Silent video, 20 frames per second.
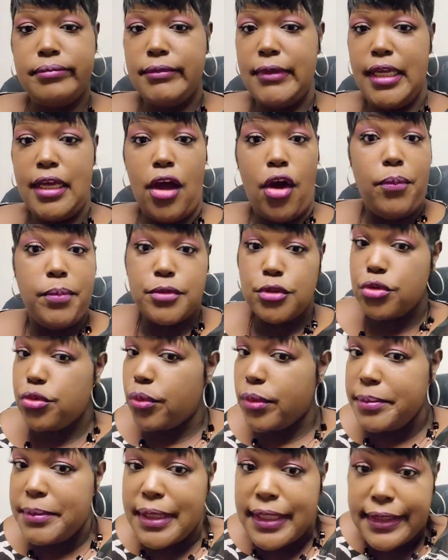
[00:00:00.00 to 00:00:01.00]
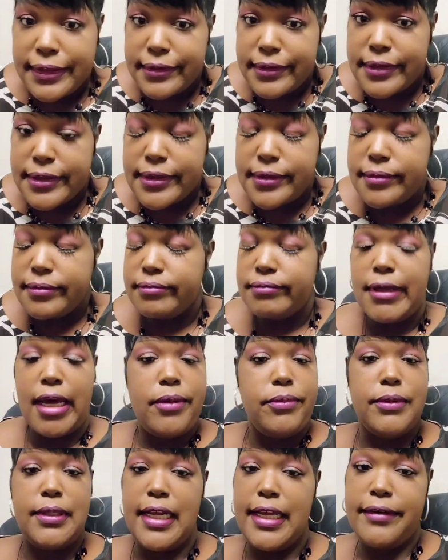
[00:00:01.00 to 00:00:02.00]
in almost 3 months, I
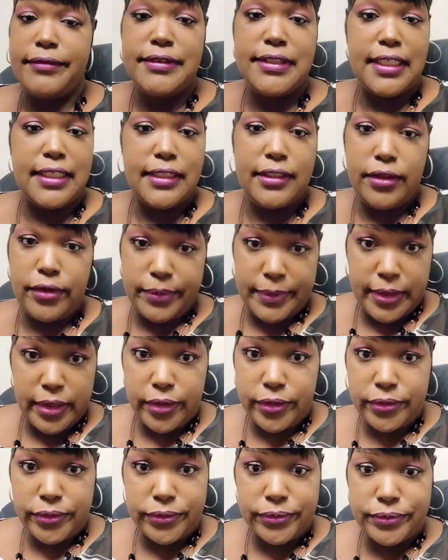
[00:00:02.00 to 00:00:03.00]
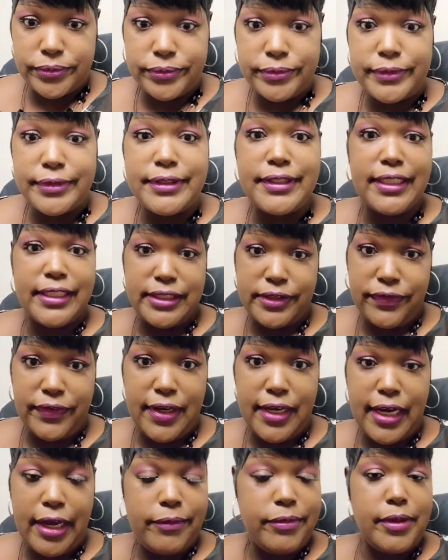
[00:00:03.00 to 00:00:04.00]
wouldn't have done it on my own thus
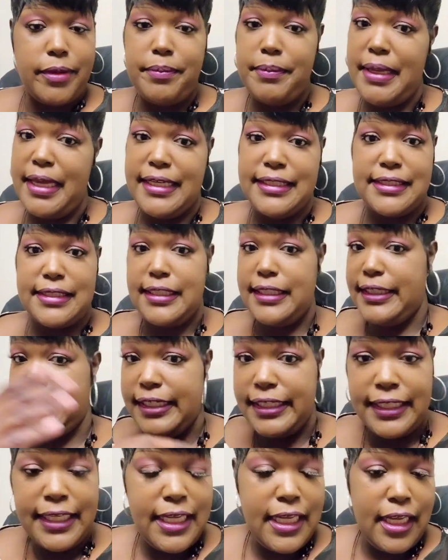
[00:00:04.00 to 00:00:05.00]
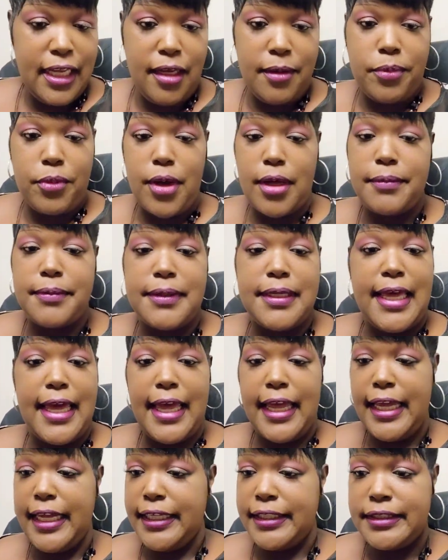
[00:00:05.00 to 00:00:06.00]
far. I would have backslid and probably
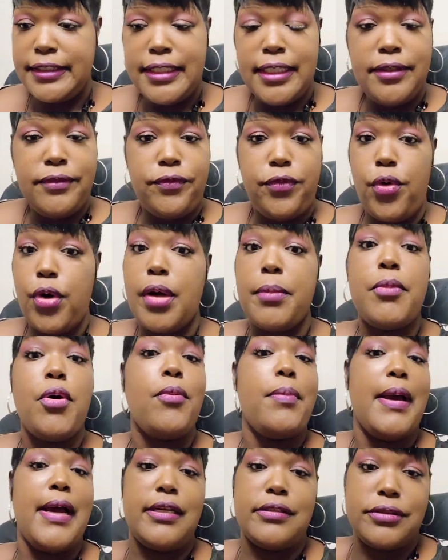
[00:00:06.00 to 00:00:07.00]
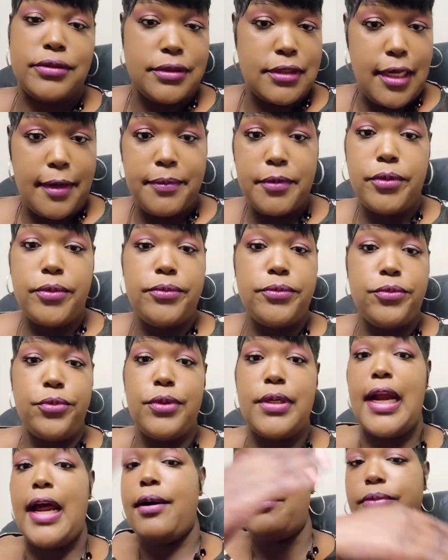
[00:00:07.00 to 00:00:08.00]
gained 40 more pounds on top of
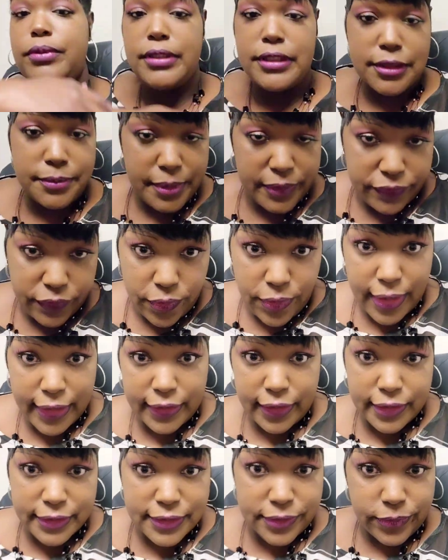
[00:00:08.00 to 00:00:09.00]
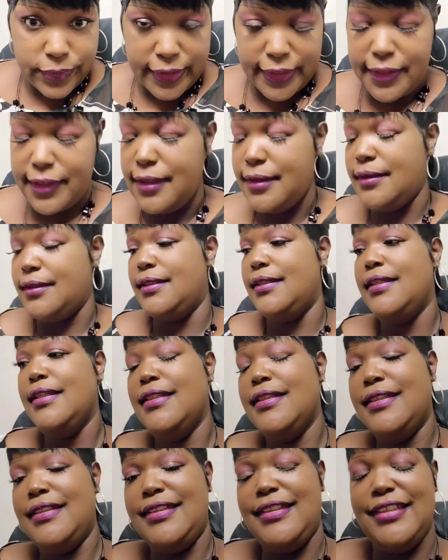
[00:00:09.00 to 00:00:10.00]
what I was before I lost the weight.
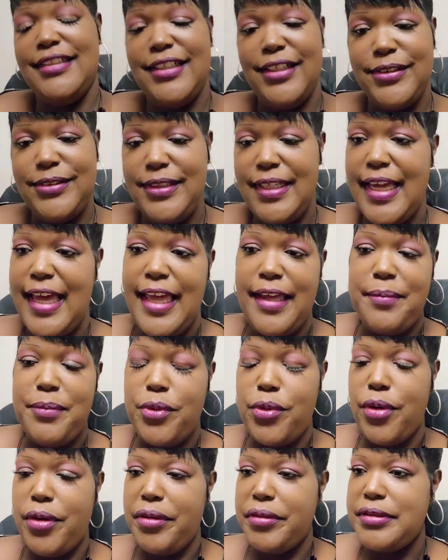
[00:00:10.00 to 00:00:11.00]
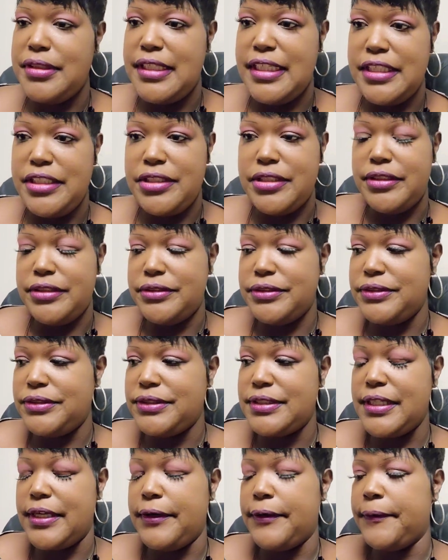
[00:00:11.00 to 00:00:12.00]
You know, you gain more than you
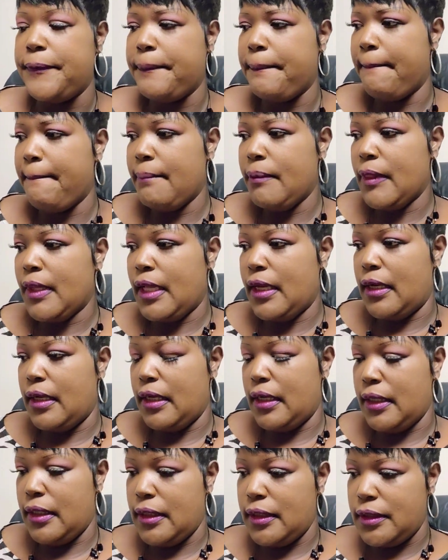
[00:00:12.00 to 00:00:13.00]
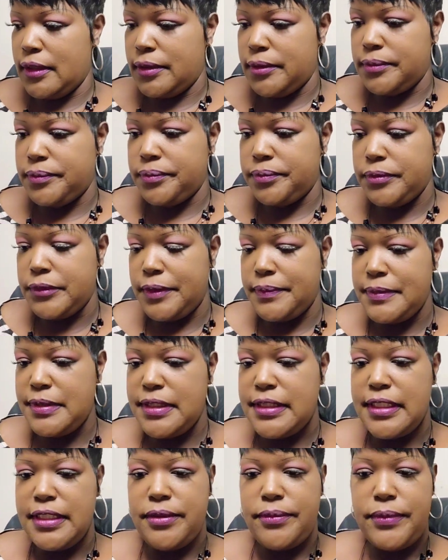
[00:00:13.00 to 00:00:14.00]
lose. So let me
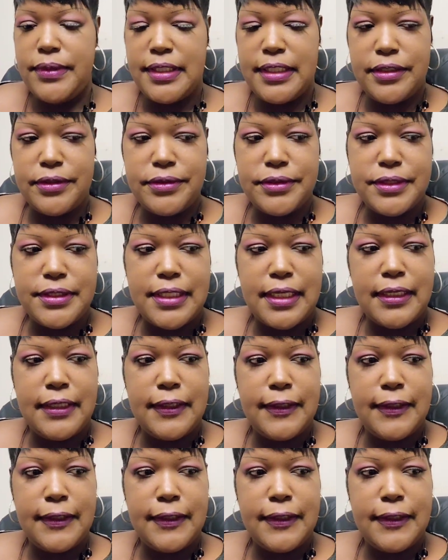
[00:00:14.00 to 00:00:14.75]
see what else.